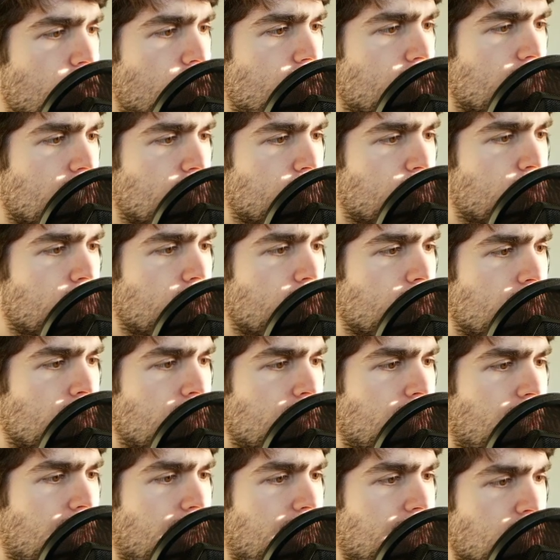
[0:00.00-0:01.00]
that will
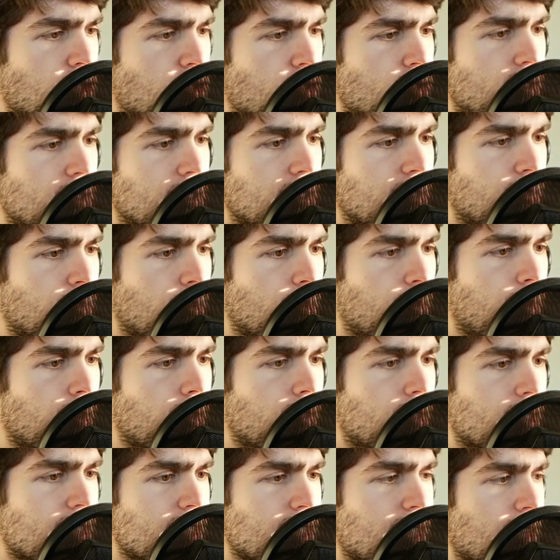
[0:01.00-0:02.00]
actually prepare the
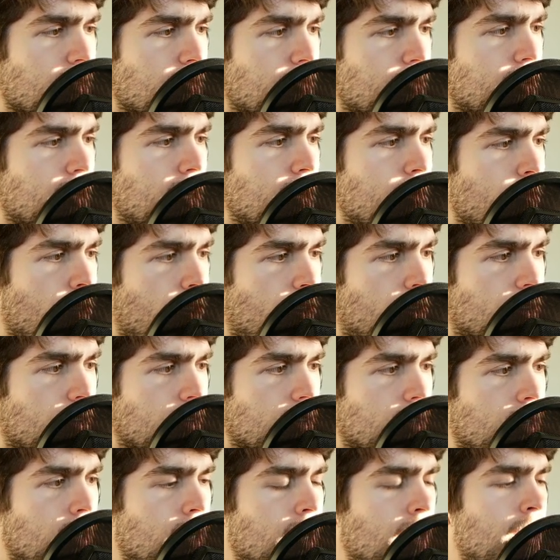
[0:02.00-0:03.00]
stack frame are
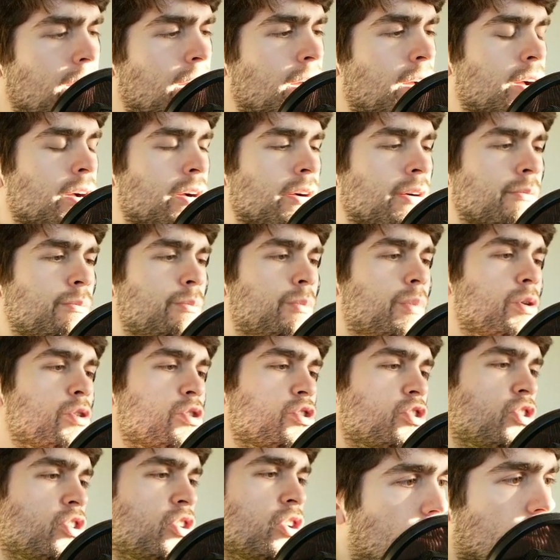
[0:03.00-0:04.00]
push
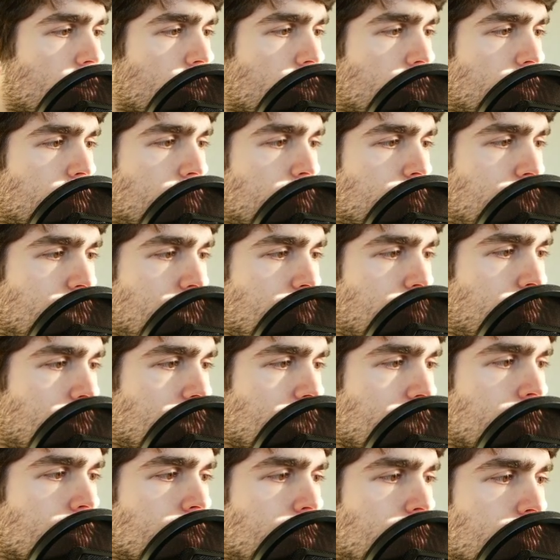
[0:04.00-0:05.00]
RBP,
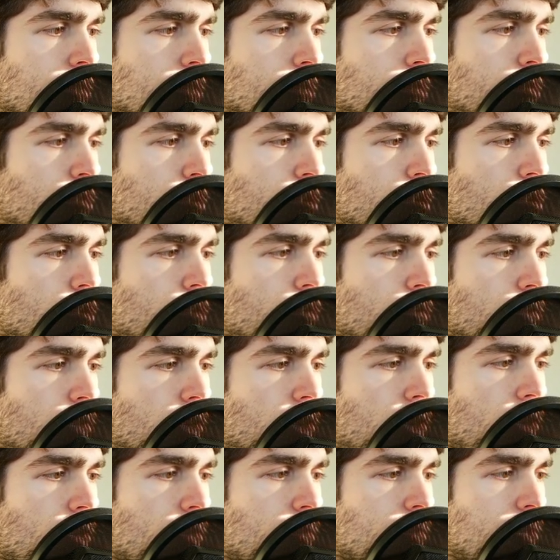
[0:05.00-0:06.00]
move
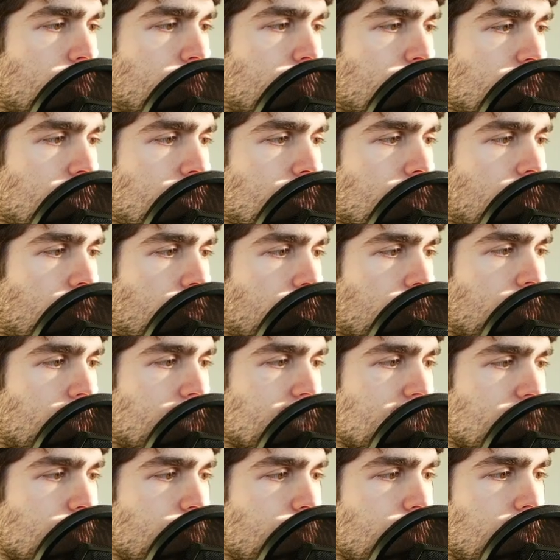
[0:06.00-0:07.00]
RBP,
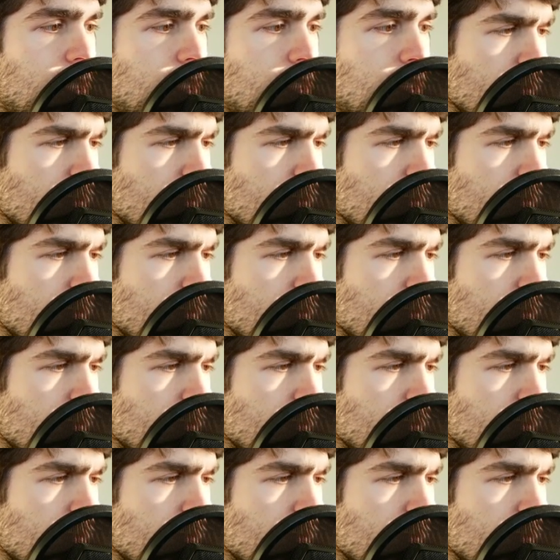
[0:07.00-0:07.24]
RSP.